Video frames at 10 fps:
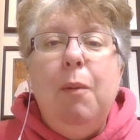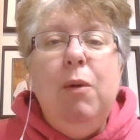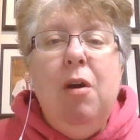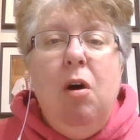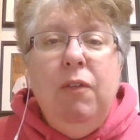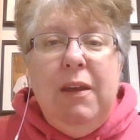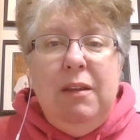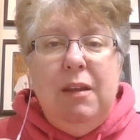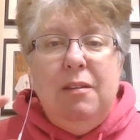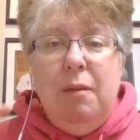But we all
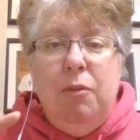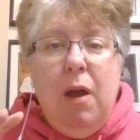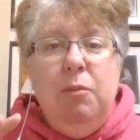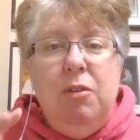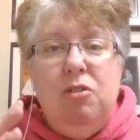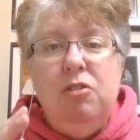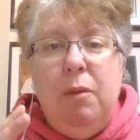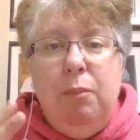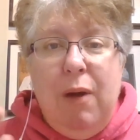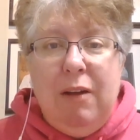sometimes it's
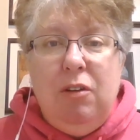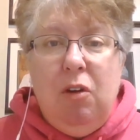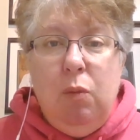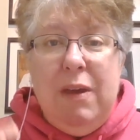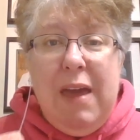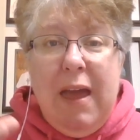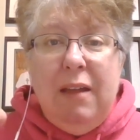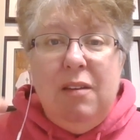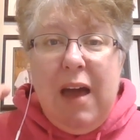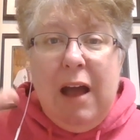just not practical. We
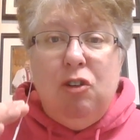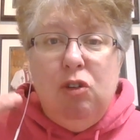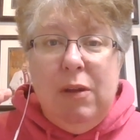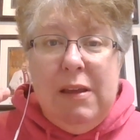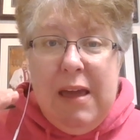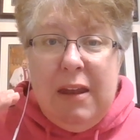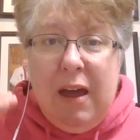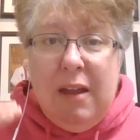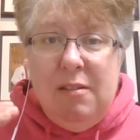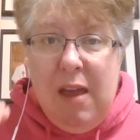can't actually
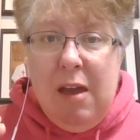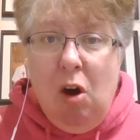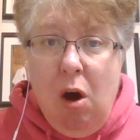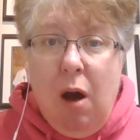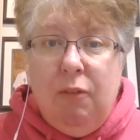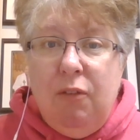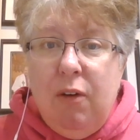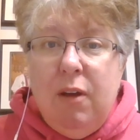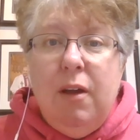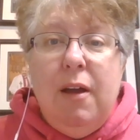get a day
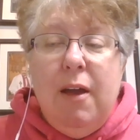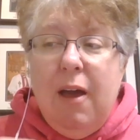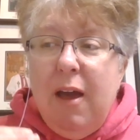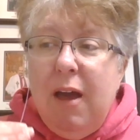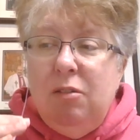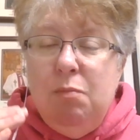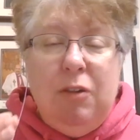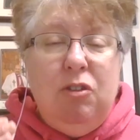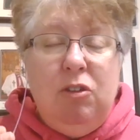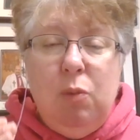off. As
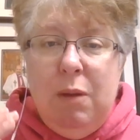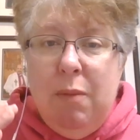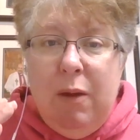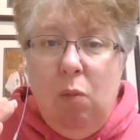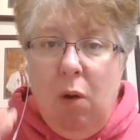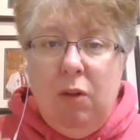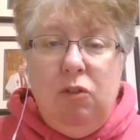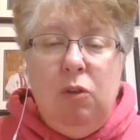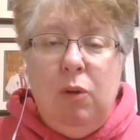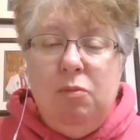much as we might
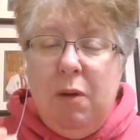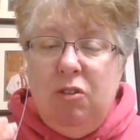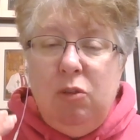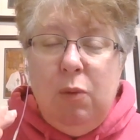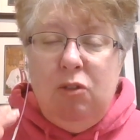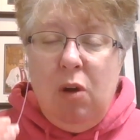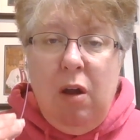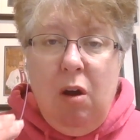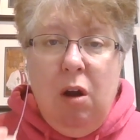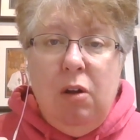want to, as much as we
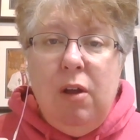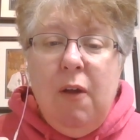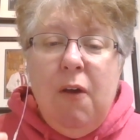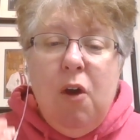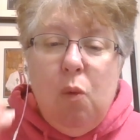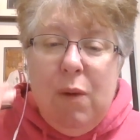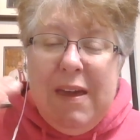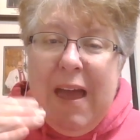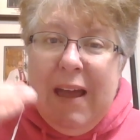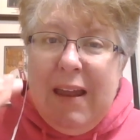try hard,
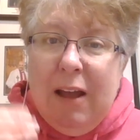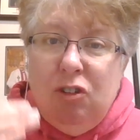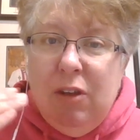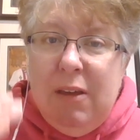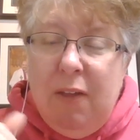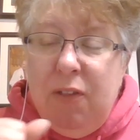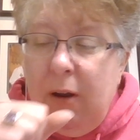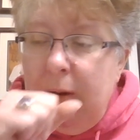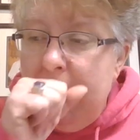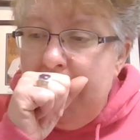we can't actually get
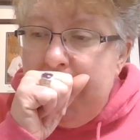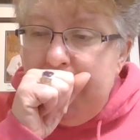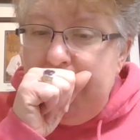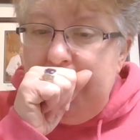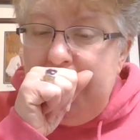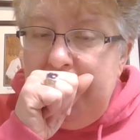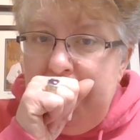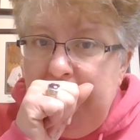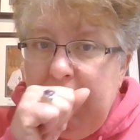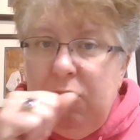there.
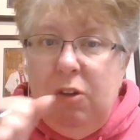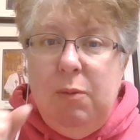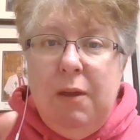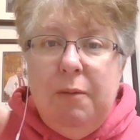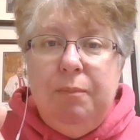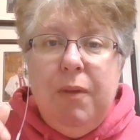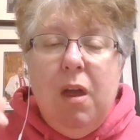Excuse me.